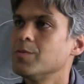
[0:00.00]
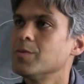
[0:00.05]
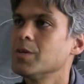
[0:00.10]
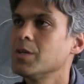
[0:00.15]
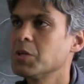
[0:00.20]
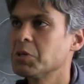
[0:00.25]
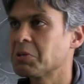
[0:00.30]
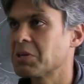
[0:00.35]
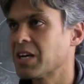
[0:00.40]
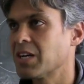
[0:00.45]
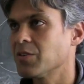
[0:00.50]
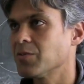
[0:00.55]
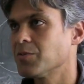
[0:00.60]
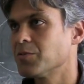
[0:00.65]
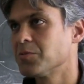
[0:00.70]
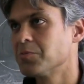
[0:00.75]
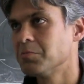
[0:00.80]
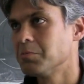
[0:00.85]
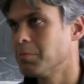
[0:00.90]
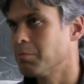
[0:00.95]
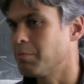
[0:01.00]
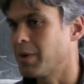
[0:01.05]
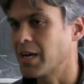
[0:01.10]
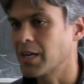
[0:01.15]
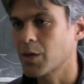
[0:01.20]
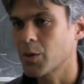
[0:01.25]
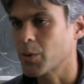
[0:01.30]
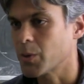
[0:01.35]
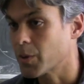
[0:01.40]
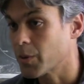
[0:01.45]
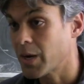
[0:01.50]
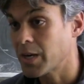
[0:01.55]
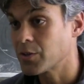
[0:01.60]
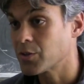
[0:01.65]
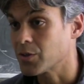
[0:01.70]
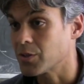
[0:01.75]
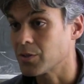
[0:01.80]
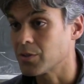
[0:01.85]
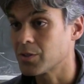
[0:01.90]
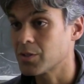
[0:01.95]
you know, kind of
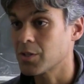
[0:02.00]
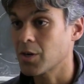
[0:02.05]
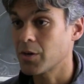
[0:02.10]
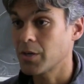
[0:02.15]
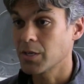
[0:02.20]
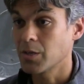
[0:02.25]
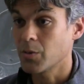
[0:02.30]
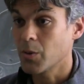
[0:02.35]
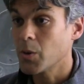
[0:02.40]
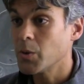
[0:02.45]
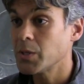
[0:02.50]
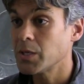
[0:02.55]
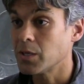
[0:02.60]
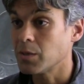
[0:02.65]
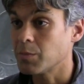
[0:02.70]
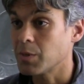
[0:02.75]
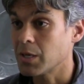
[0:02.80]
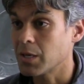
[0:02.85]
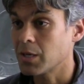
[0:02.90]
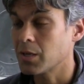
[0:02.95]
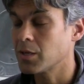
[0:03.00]
microaggressions started growing in me.